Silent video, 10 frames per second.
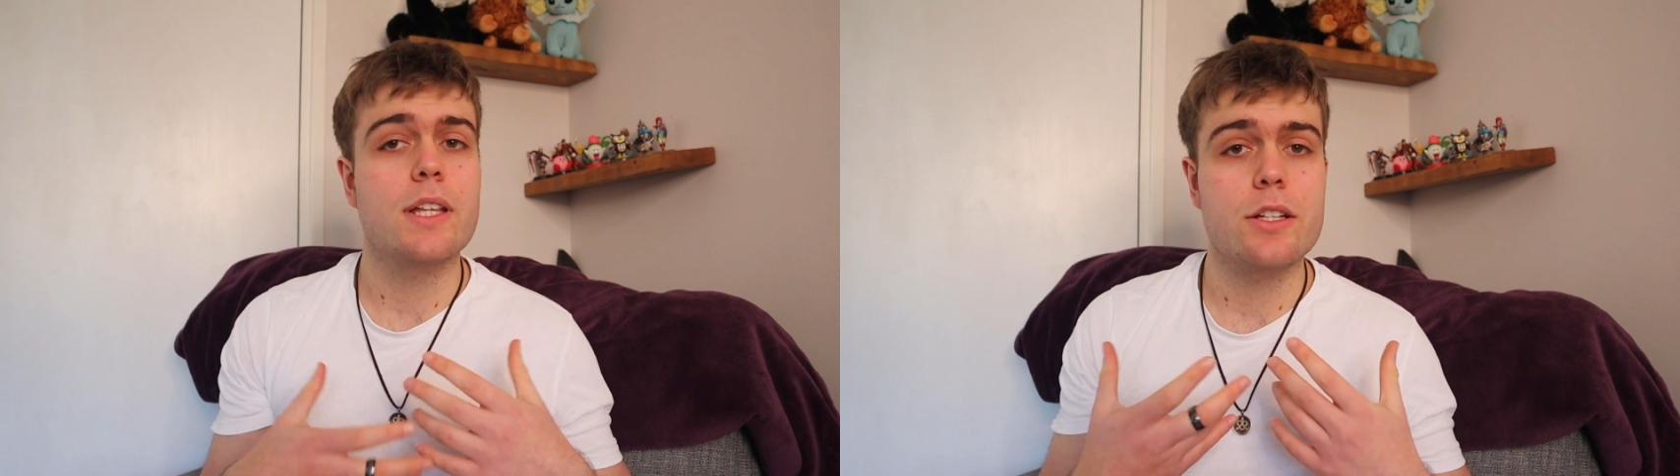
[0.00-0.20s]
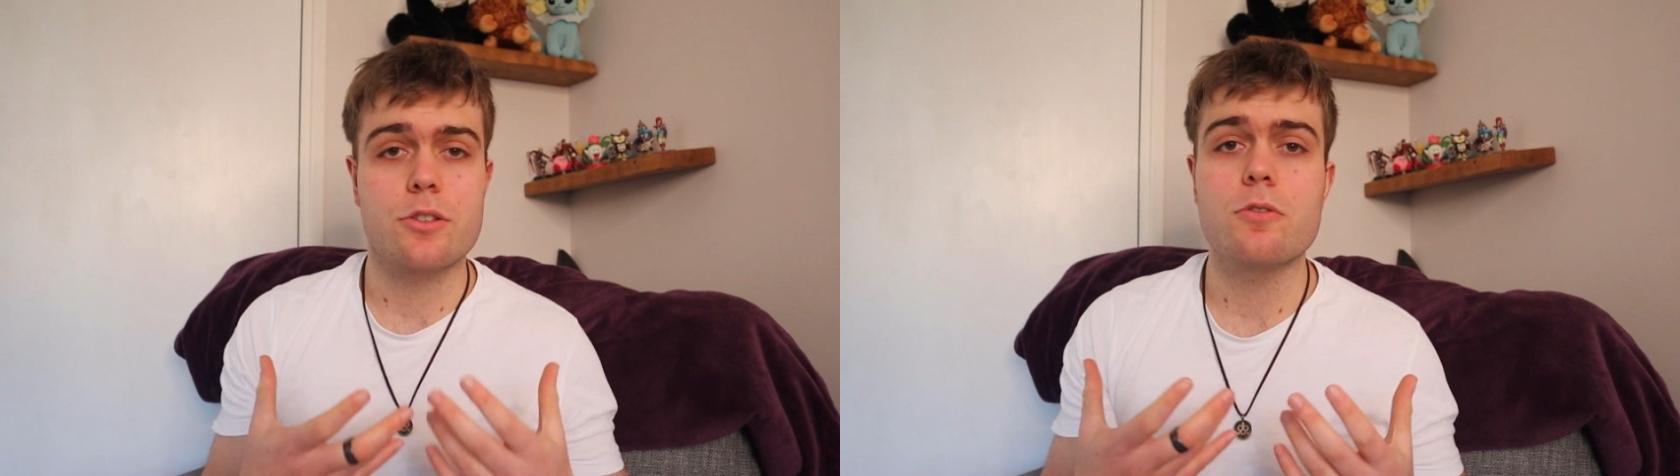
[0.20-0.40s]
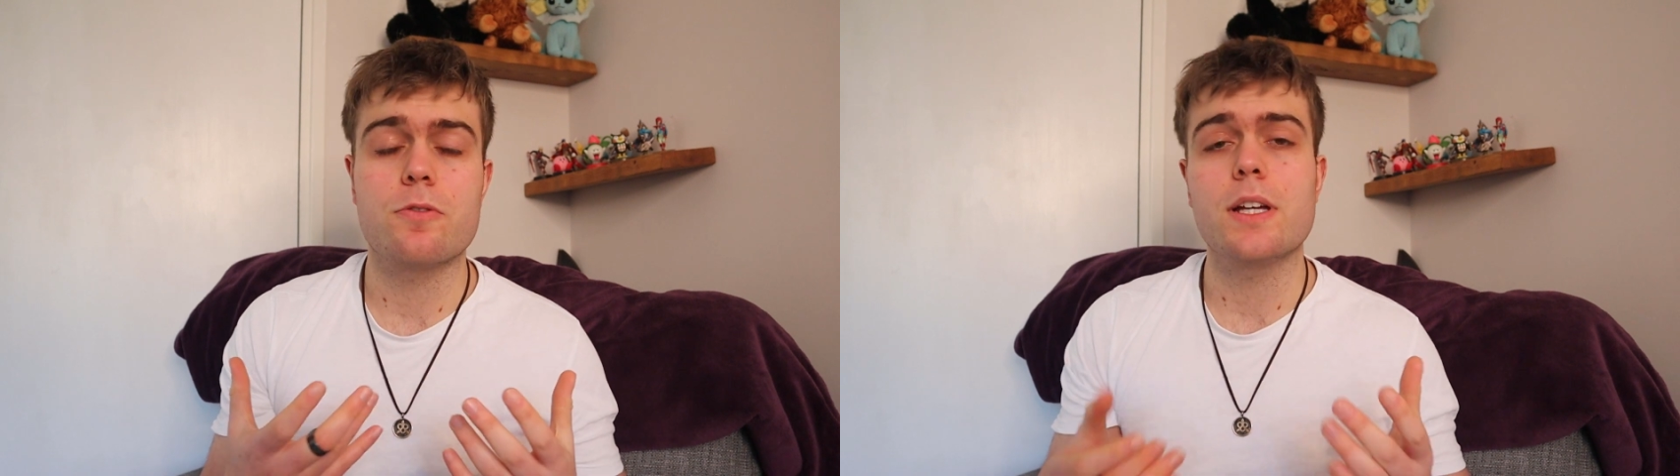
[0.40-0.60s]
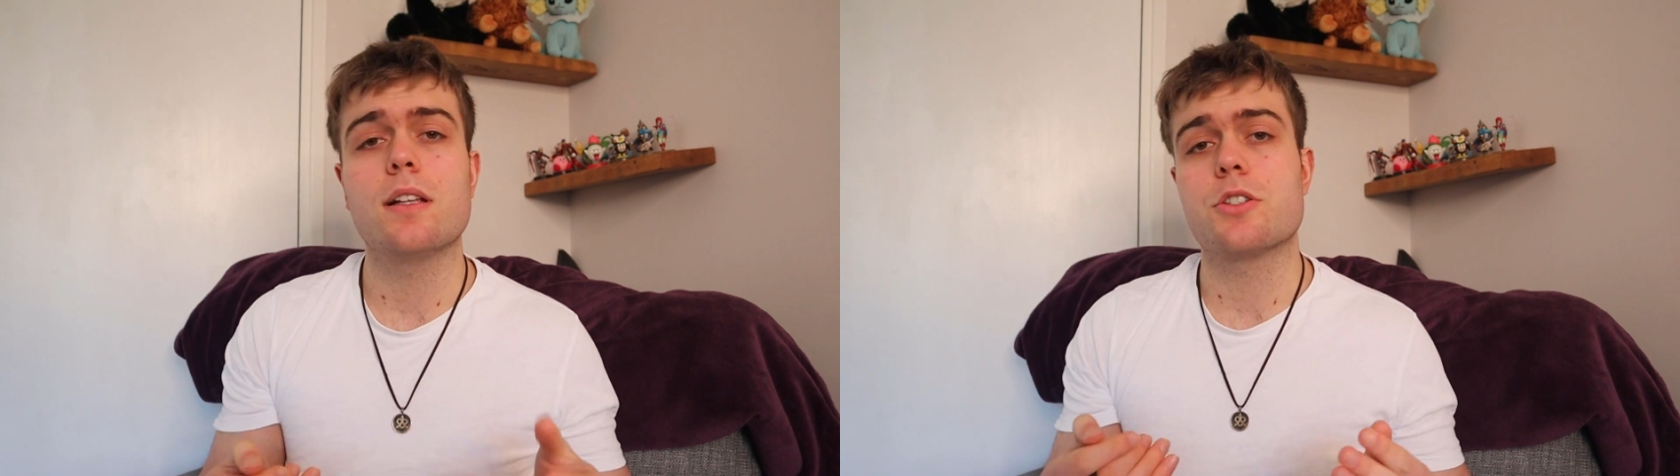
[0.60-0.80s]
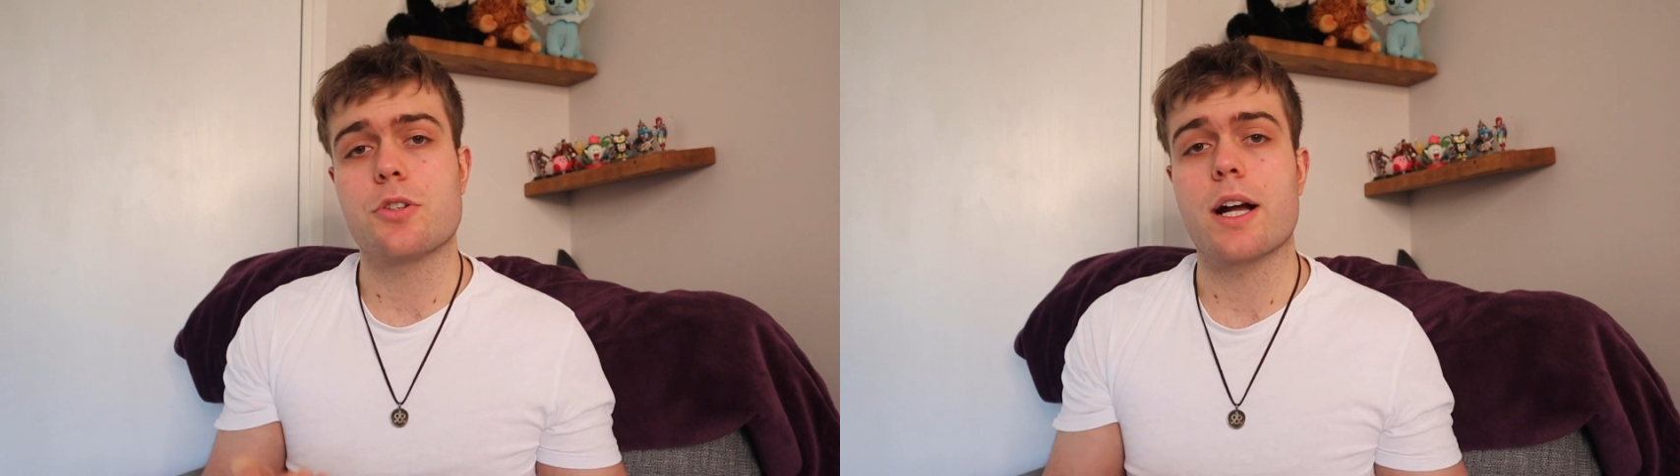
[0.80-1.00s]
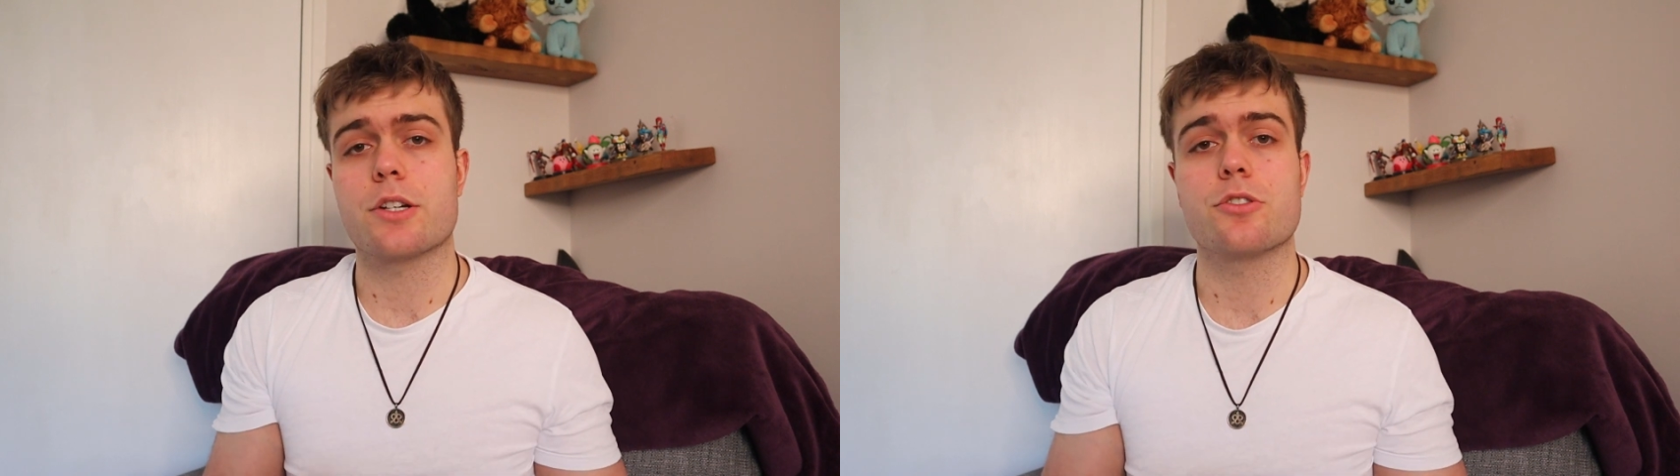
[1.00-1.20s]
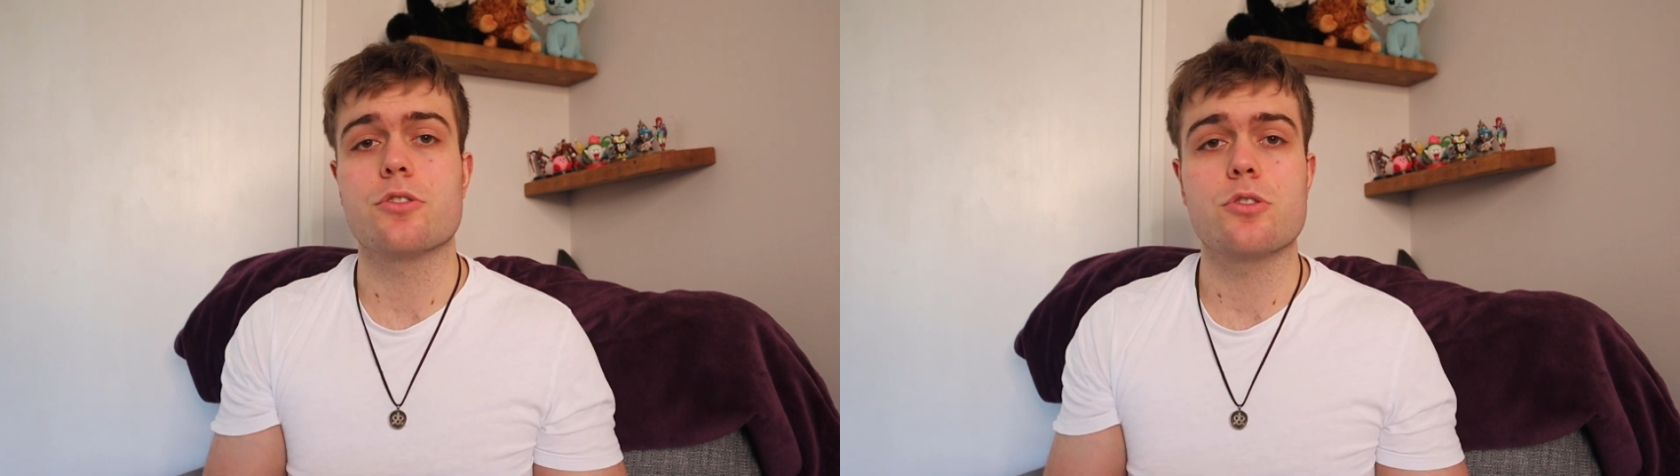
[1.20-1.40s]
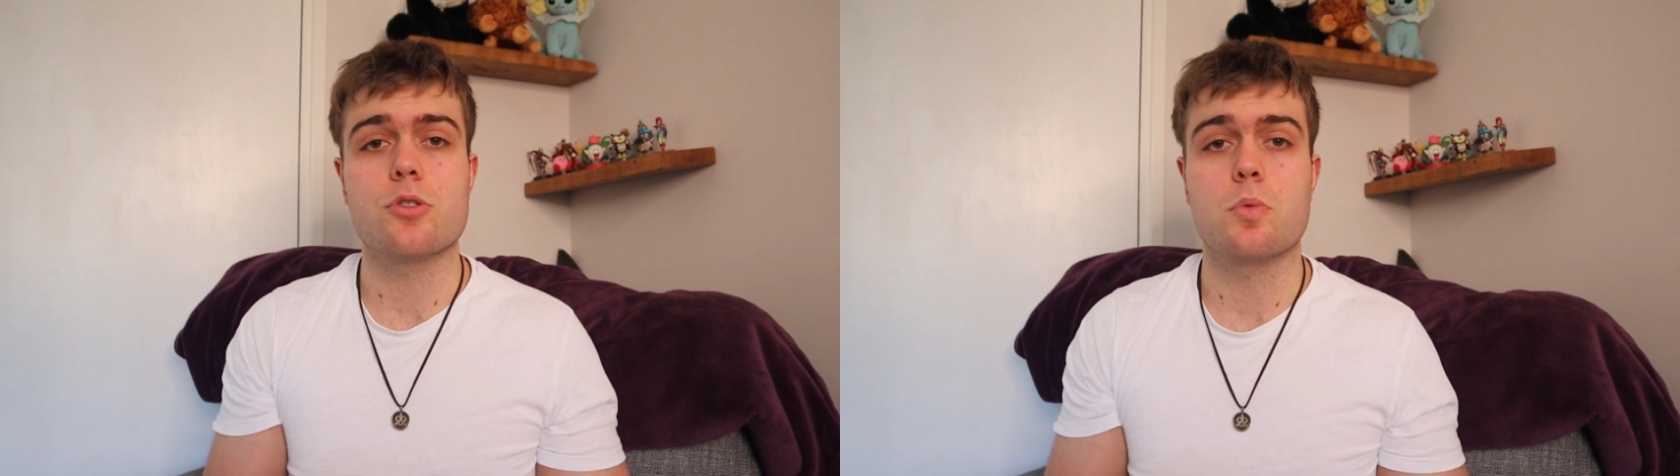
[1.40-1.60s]
they do feel
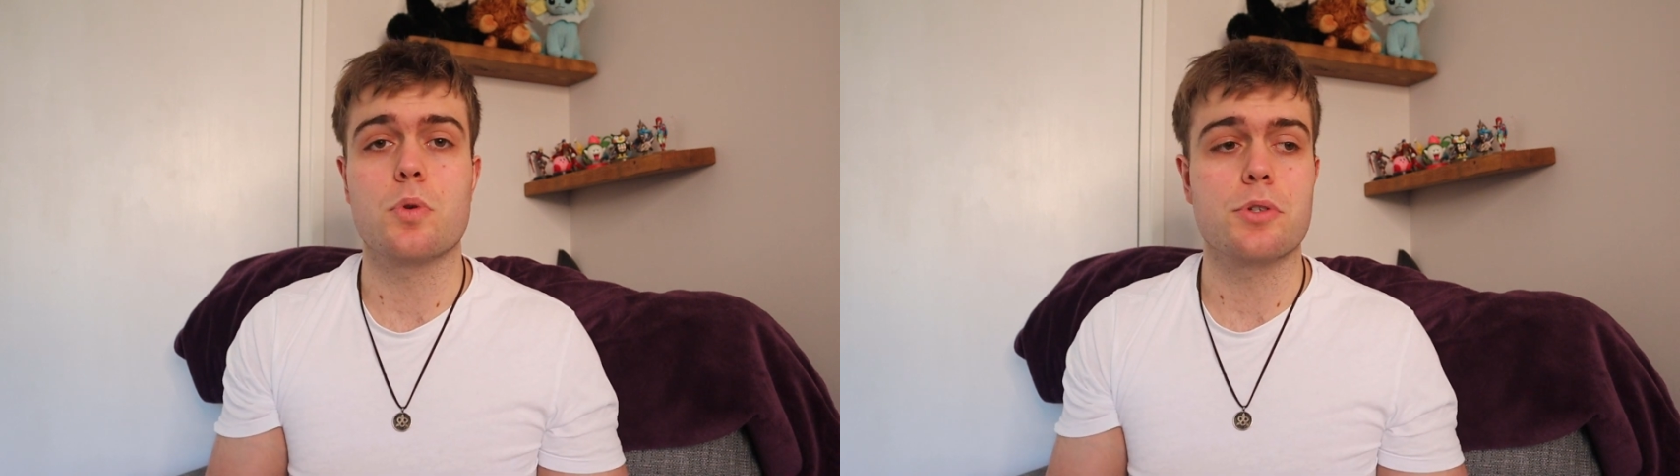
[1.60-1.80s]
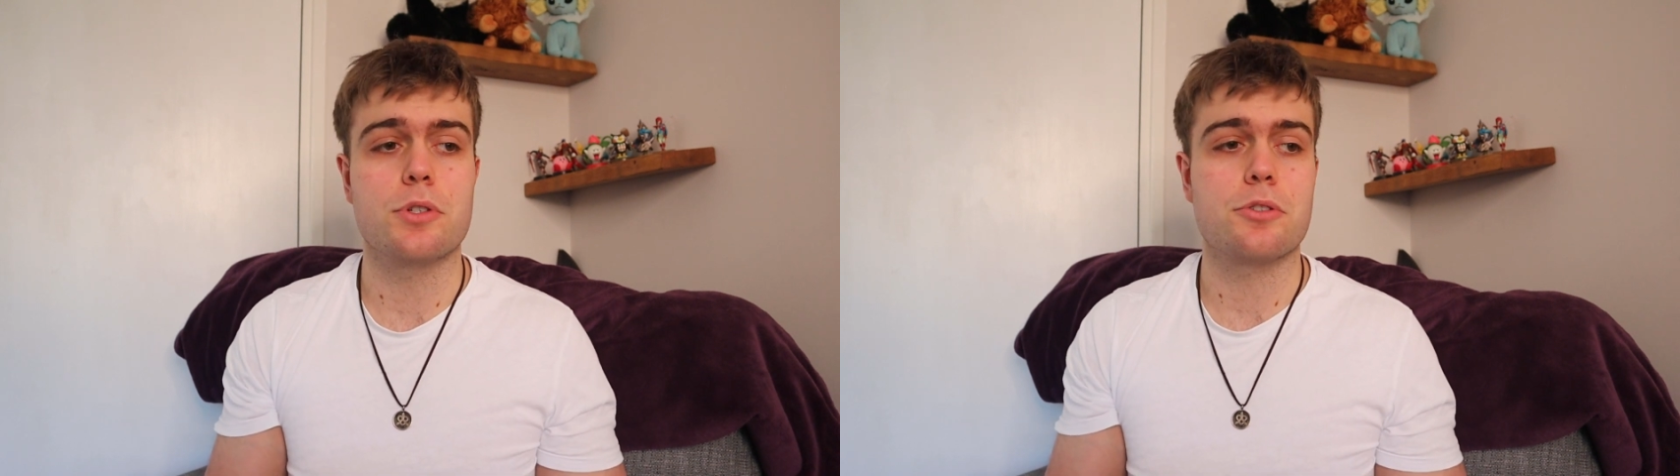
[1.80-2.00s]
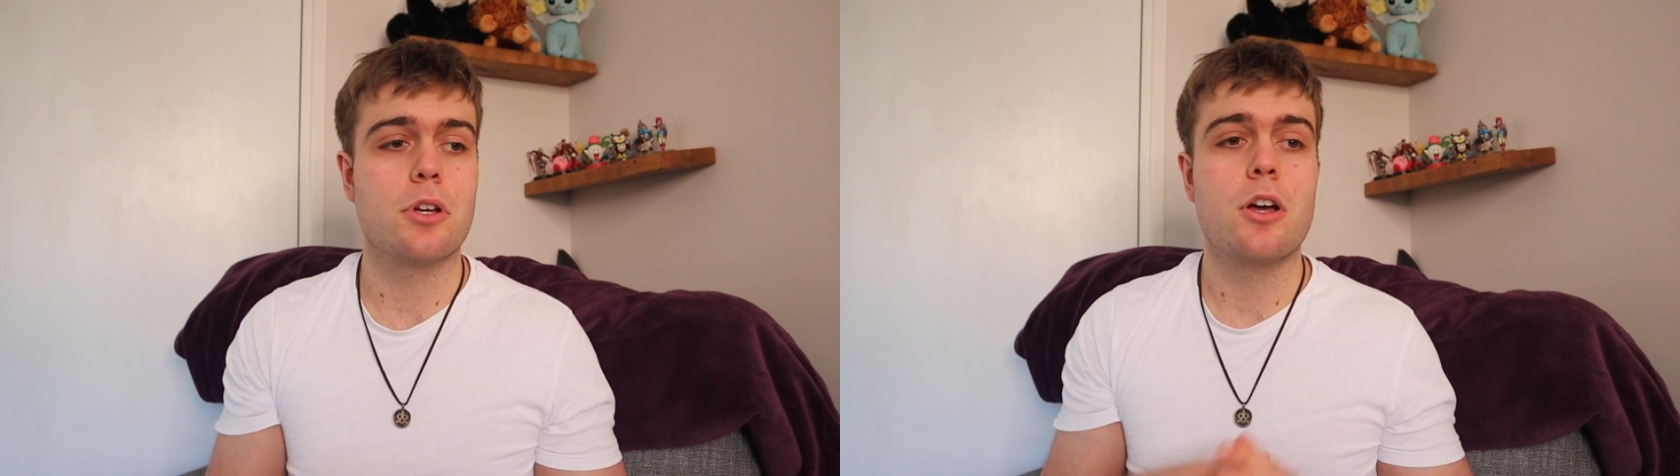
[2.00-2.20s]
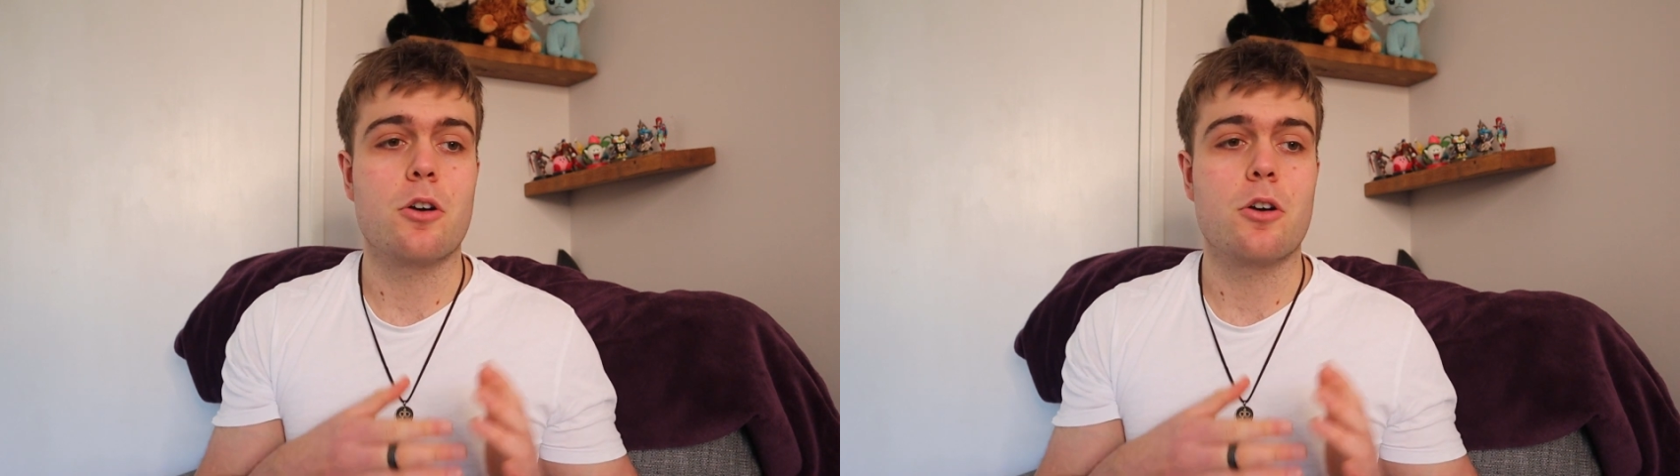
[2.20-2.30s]
attraction towards